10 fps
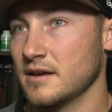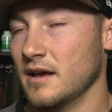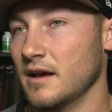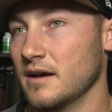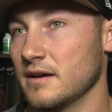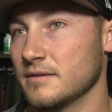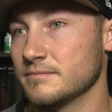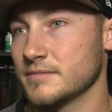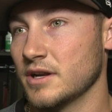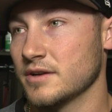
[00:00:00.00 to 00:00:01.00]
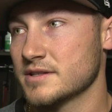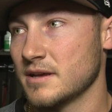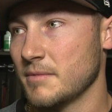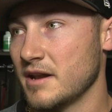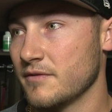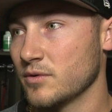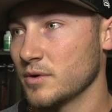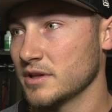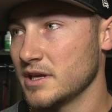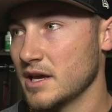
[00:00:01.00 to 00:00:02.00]
It's something I
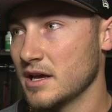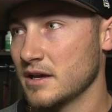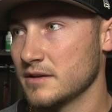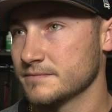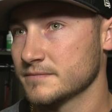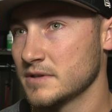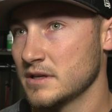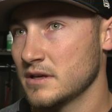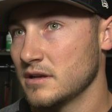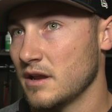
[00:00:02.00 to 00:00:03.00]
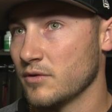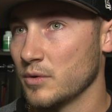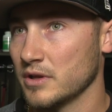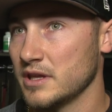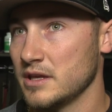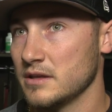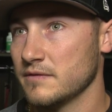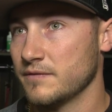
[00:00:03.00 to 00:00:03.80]
never really